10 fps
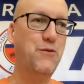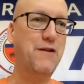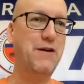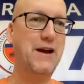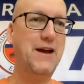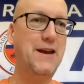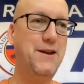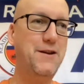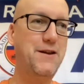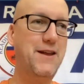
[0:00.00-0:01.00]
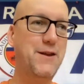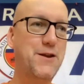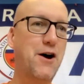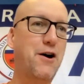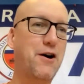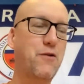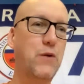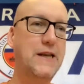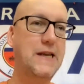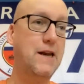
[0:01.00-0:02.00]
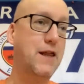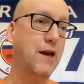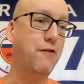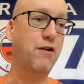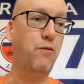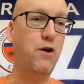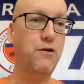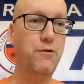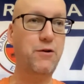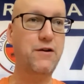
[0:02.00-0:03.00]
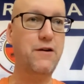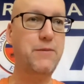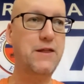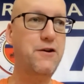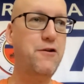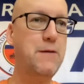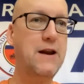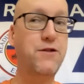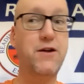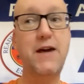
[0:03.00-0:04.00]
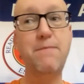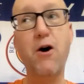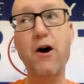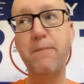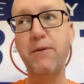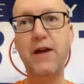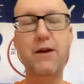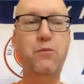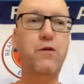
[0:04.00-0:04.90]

We're in the dark. We did think Chris Wilder was going to be the new manager. He might be.